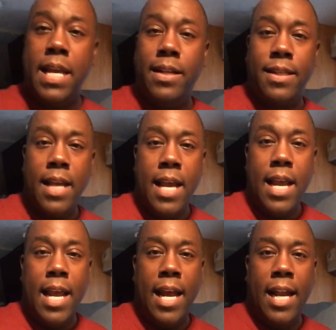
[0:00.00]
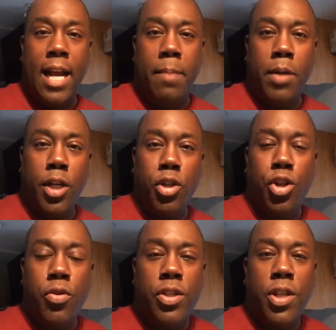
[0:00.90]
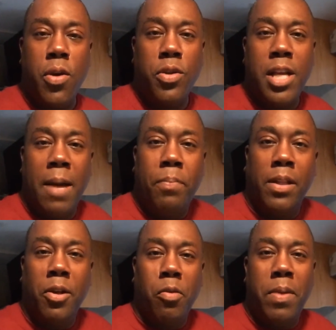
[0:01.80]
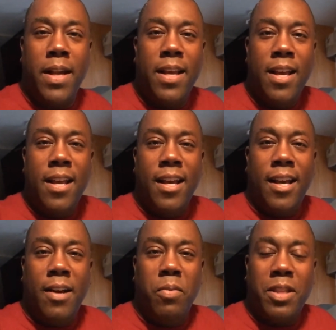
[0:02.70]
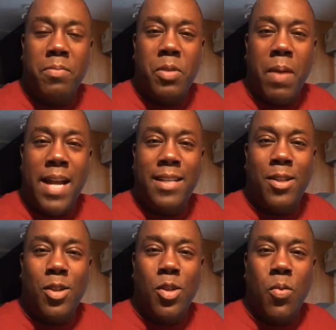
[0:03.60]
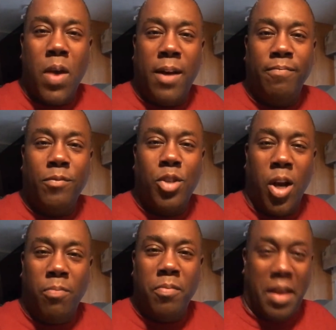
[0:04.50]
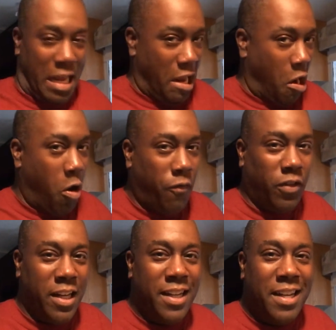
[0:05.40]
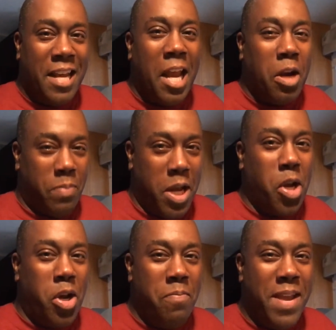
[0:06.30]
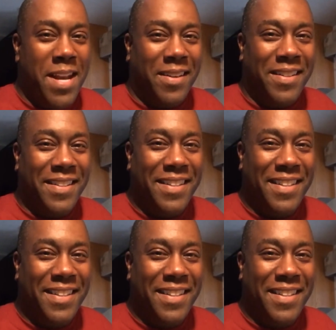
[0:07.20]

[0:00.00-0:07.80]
beans, and I'm gonna juice those up a little bit with some spices as well. So hopefully it'll be a good meal.